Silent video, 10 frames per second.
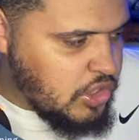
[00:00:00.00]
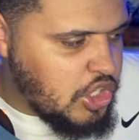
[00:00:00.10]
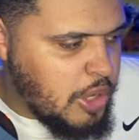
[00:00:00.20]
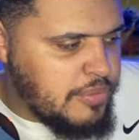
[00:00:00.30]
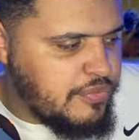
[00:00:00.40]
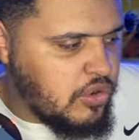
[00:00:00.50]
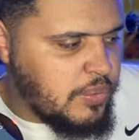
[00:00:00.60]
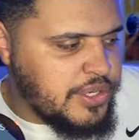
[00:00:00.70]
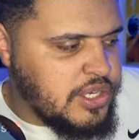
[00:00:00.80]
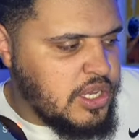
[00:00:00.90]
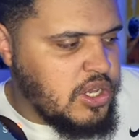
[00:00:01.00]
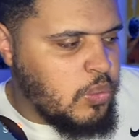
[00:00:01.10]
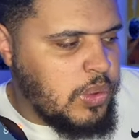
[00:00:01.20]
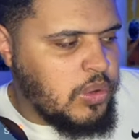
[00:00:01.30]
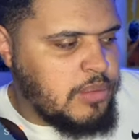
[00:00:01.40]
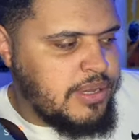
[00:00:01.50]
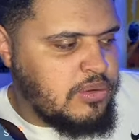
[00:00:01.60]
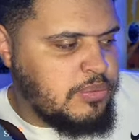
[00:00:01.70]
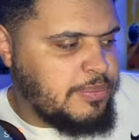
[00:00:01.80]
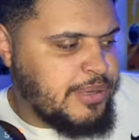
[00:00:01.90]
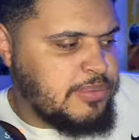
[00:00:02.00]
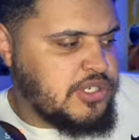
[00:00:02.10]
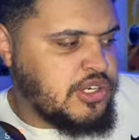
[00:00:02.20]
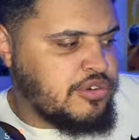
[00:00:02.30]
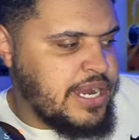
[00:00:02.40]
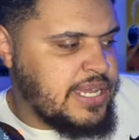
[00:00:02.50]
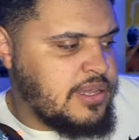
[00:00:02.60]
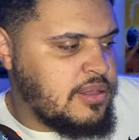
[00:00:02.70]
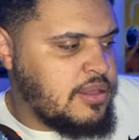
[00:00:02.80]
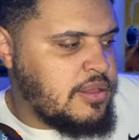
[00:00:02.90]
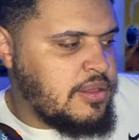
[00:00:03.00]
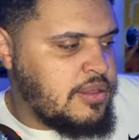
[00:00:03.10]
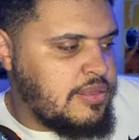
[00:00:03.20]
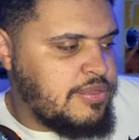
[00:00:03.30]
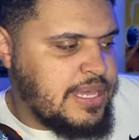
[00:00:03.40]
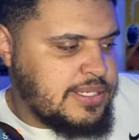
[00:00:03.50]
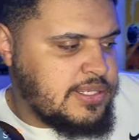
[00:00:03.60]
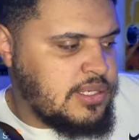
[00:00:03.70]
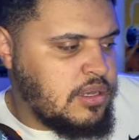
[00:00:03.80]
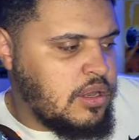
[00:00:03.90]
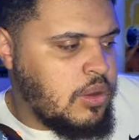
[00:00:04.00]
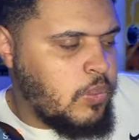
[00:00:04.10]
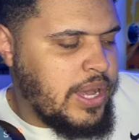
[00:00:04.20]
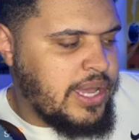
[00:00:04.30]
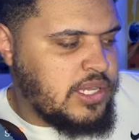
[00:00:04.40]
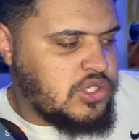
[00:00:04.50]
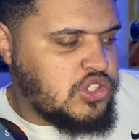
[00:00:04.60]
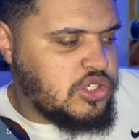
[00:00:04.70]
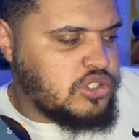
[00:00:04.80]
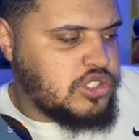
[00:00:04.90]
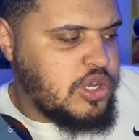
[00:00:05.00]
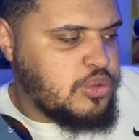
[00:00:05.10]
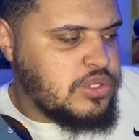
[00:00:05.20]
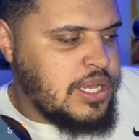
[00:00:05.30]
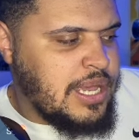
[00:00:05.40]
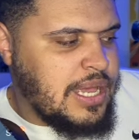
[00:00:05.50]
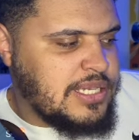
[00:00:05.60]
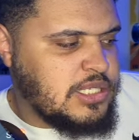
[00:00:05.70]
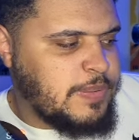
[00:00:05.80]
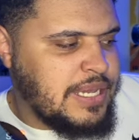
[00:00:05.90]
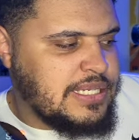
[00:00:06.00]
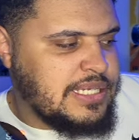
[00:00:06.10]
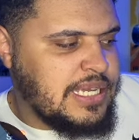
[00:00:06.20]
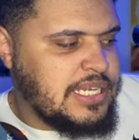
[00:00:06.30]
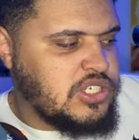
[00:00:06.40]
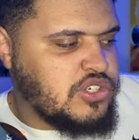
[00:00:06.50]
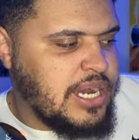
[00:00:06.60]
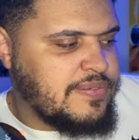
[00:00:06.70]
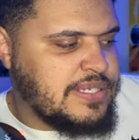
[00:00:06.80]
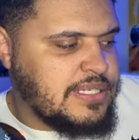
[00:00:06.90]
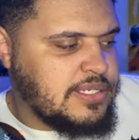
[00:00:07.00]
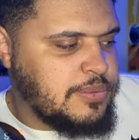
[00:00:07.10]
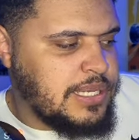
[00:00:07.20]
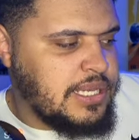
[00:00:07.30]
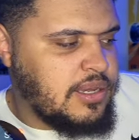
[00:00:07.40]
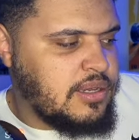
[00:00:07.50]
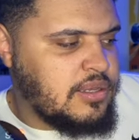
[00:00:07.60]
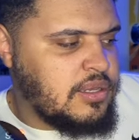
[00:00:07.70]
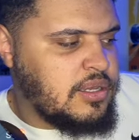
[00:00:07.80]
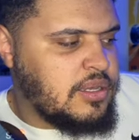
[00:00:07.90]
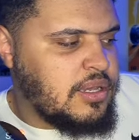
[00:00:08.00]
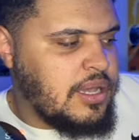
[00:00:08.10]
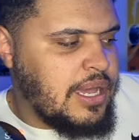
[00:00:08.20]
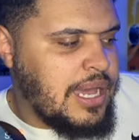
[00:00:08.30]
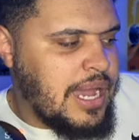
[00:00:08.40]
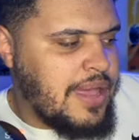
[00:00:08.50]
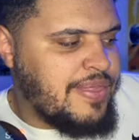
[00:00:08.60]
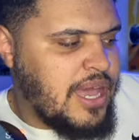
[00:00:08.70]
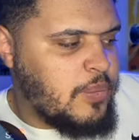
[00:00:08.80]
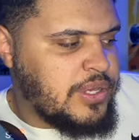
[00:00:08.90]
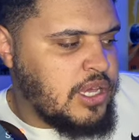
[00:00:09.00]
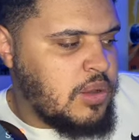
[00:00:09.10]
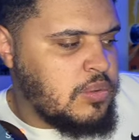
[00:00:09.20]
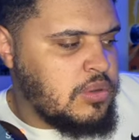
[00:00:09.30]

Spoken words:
going forward, we want to be able to create this where John Stones has space, he drives into here, and there we go.